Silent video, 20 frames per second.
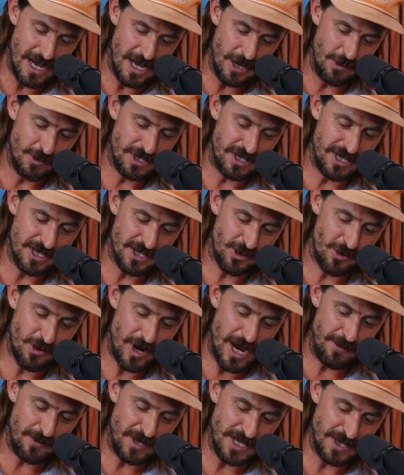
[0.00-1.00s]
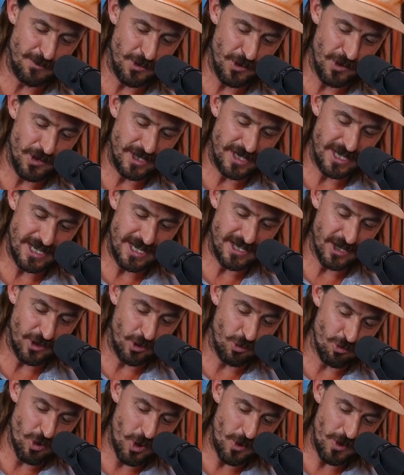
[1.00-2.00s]
it was described these birds as a
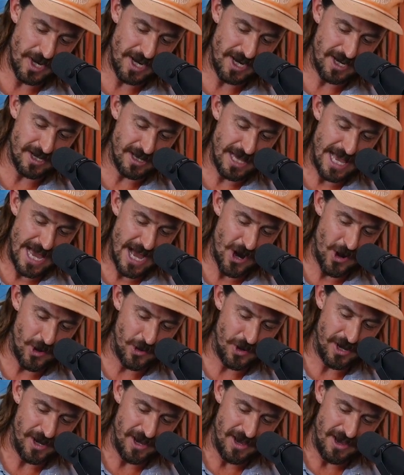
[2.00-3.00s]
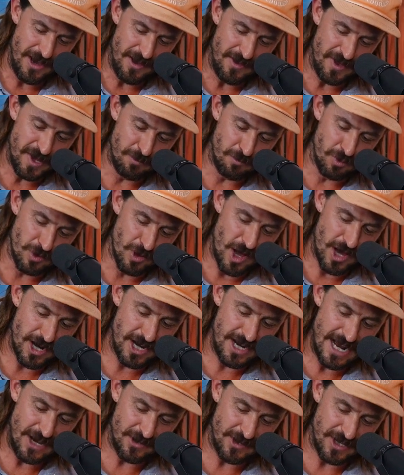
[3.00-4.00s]
growing cloud that
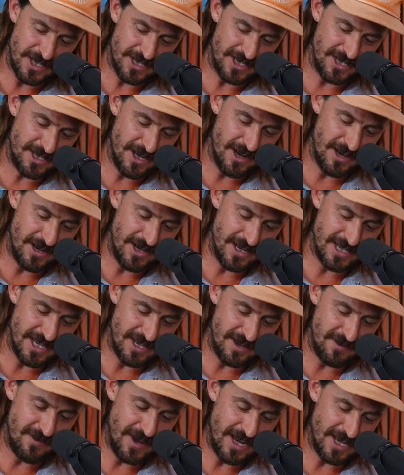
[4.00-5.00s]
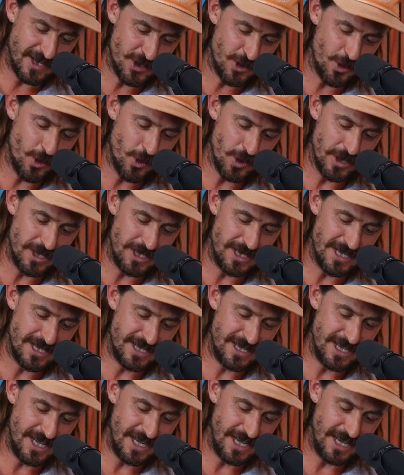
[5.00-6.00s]
blotted out the sun as it advanced towards the
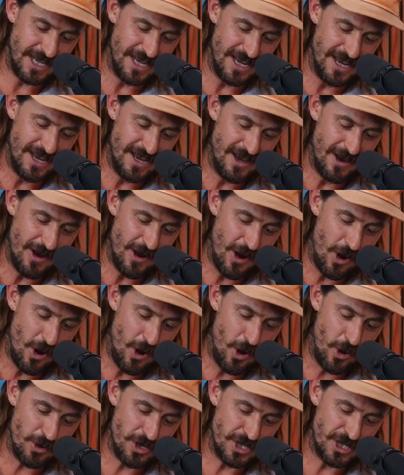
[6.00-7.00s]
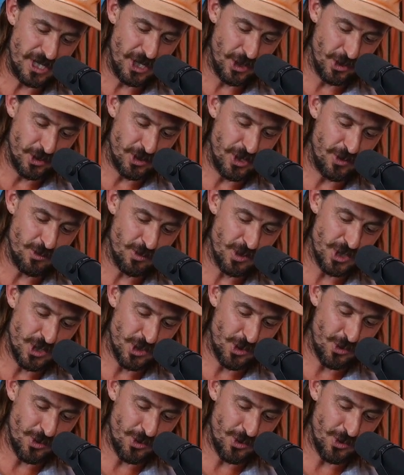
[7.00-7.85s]
city. All the children were